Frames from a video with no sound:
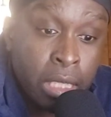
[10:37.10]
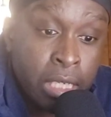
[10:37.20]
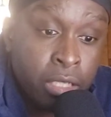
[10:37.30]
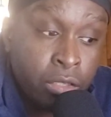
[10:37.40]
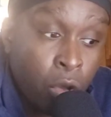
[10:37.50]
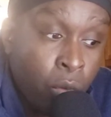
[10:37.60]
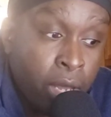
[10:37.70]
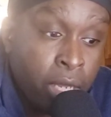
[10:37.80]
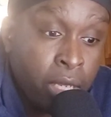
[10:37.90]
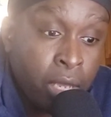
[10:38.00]
just
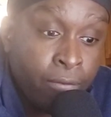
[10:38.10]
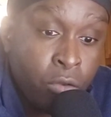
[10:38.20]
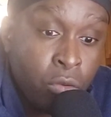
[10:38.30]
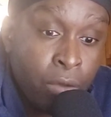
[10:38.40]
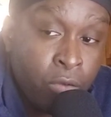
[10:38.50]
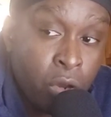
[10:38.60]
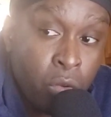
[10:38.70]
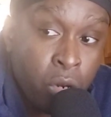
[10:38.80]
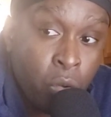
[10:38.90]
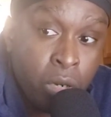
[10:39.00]
knowing if you if you
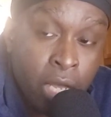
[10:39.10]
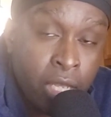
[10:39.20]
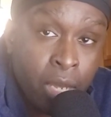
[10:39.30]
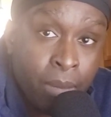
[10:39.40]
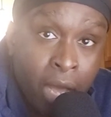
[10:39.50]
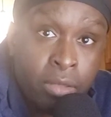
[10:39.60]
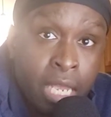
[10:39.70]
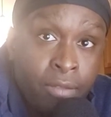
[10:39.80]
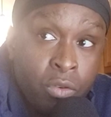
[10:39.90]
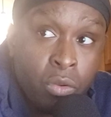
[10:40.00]
don't know nothing about
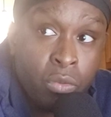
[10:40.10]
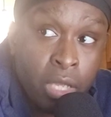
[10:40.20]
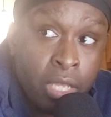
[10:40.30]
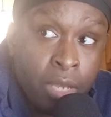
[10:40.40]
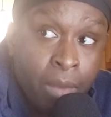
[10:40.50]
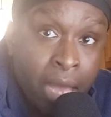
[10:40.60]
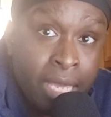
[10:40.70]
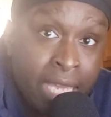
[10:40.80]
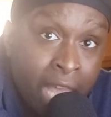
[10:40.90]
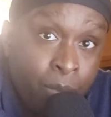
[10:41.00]
that if you know nothing about
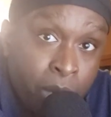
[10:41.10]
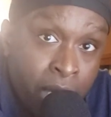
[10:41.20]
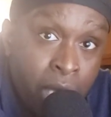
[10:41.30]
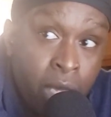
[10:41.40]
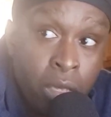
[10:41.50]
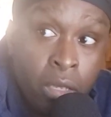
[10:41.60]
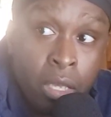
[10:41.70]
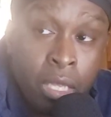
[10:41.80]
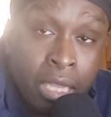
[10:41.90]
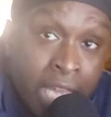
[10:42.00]
eap
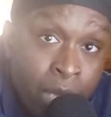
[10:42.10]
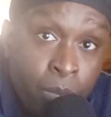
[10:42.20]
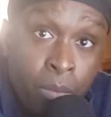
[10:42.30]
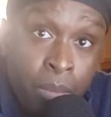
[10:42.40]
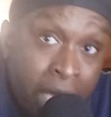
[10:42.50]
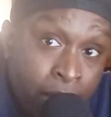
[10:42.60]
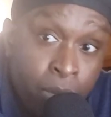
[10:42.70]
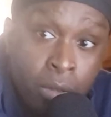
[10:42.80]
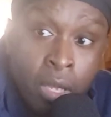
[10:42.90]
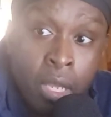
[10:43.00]
leap
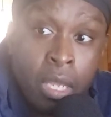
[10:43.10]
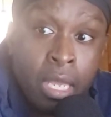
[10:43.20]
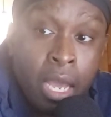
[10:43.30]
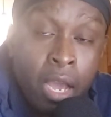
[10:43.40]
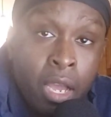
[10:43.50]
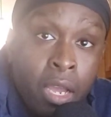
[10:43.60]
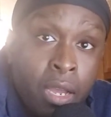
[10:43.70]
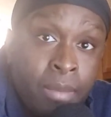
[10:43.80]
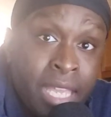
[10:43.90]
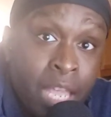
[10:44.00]
PEAP
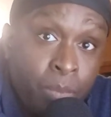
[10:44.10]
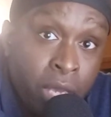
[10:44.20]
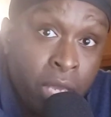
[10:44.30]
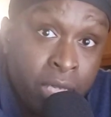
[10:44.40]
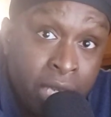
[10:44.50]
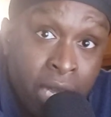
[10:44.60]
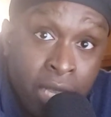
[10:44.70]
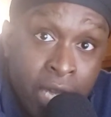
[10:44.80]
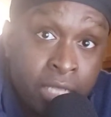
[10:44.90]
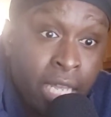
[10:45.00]
uh, EAP,
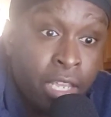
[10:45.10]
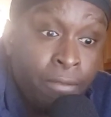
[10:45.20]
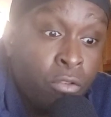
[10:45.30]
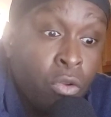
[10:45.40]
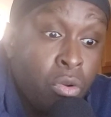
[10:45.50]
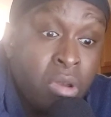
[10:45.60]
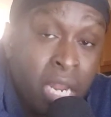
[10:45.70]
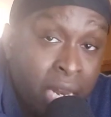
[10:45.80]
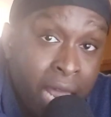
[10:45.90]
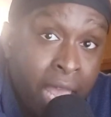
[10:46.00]
TLS. Like, if you don't know
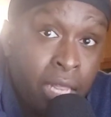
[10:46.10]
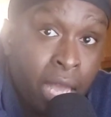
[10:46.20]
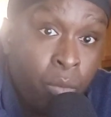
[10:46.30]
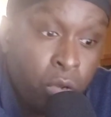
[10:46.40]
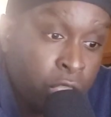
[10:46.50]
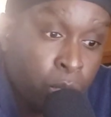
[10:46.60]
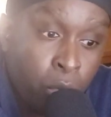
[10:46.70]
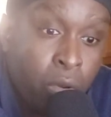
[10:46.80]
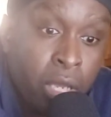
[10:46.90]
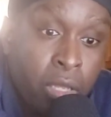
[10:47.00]
none of that, like, what's the
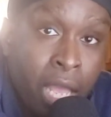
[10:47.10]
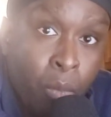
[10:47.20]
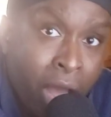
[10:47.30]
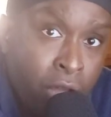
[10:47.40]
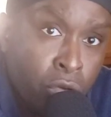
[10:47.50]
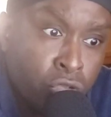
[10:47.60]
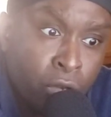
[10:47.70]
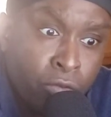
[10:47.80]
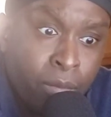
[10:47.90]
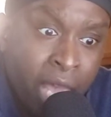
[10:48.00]
point? Like, why go
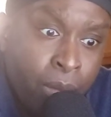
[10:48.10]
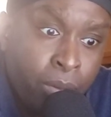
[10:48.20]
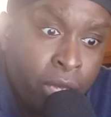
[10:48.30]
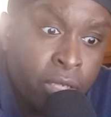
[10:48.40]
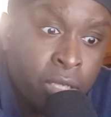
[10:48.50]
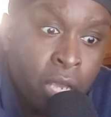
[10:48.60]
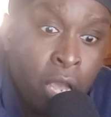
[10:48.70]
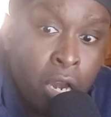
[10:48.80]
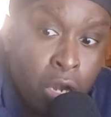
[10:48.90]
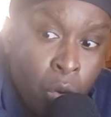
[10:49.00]
jump from A plus
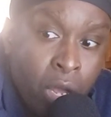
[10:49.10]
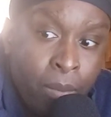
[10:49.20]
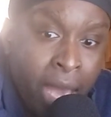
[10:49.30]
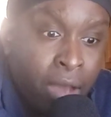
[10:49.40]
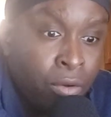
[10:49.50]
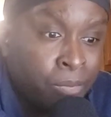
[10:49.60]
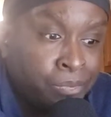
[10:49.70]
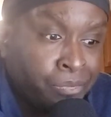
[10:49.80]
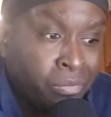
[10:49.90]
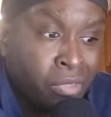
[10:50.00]
knowing about
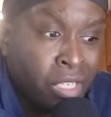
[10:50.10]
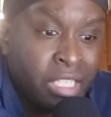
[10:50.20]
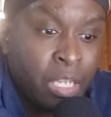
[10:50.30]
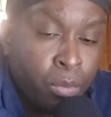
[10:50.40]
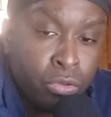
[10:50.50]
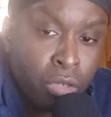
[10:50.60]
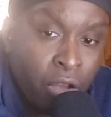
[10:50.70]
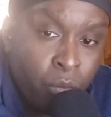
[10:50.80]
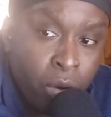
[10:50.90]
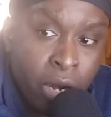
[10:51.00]
the simple
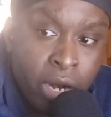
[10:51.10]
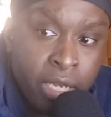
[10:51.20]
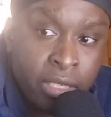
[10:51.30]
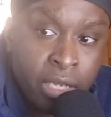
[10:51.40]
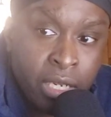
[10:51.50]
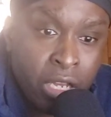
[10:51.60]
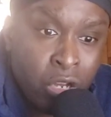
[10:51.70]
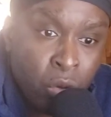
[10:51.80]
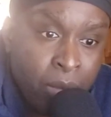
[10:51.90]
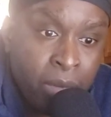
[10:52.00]
software and, and the
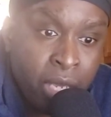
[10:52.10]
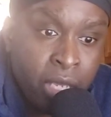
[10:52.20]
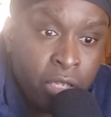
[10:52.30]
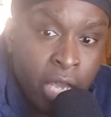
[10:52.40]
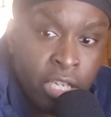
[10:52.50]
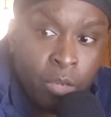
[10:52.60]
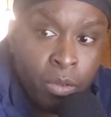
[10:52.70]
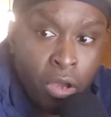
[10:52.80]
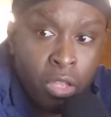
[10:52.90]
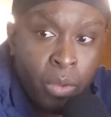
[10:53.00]
equipment and
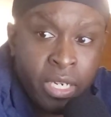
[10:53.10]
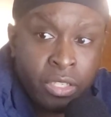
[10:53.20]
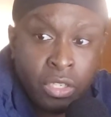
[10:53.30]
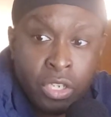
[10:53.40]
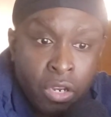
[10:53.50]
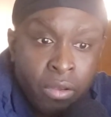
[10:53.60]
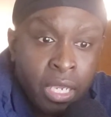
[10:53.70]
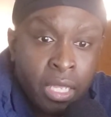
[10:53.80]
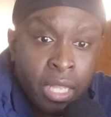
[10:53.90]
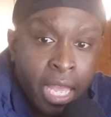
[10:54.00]
jumping all the way to
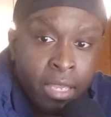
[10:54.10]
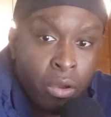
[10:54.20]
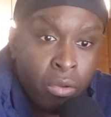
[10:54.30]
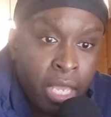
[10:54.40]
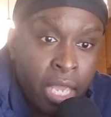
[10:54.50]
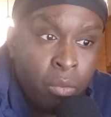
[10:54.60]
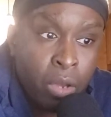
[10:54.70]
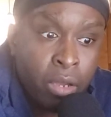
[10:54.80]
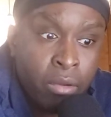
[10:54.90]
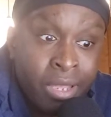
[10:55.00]
securing it. Like, okay,
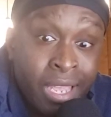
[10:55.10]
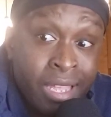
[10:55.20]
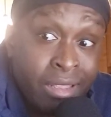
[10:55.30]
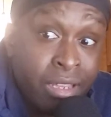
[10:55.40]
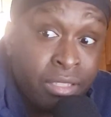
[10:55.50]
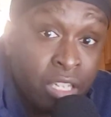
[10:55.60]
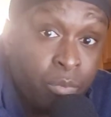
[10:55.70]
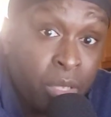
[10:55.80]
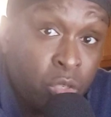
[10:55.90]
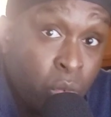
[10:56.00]
well, there's
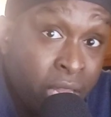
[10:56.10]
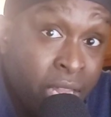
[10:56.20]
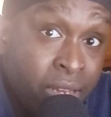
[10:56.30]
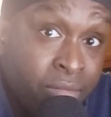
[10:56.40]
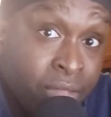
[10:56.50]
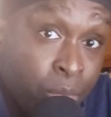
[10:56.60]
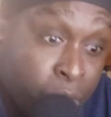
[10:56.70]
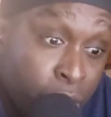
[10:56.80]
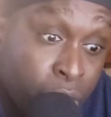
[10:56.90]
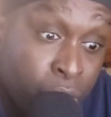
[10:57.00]
stuff between
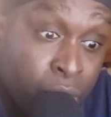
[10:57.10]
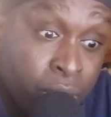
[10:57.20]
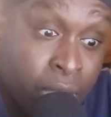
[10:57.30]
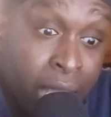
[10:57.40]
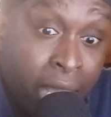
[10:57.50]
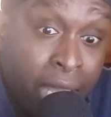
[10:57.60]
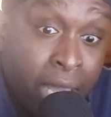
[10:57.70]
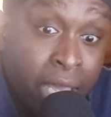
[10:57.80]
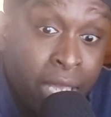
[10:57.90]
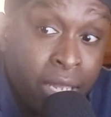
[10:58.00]
computers
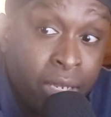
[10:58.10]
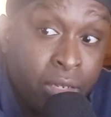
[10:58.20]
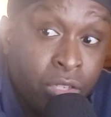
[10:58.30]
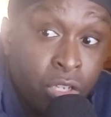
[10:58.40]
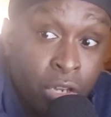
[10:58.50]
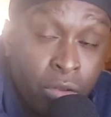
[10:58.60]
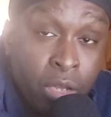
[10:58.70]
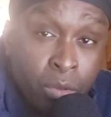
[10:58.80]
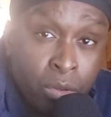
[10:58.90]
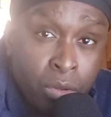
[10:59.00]
and
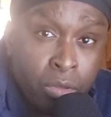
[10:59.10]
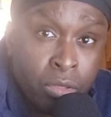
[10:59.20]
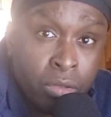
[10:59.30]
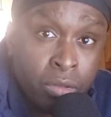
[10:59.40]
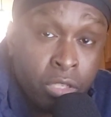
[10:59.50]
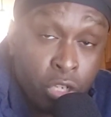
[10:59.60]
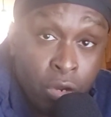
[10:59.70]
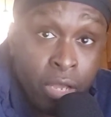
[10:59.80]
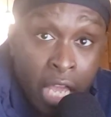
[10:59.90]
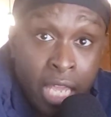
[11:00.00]
securing computers,
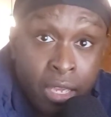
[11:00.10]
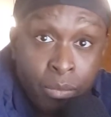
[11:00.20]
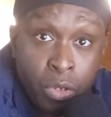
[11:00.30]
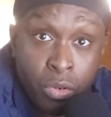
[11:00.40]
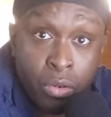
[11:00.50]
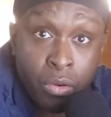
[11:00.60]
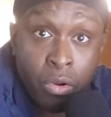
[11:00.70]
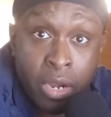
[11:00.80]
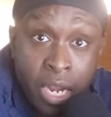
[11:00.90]
securing a computer or a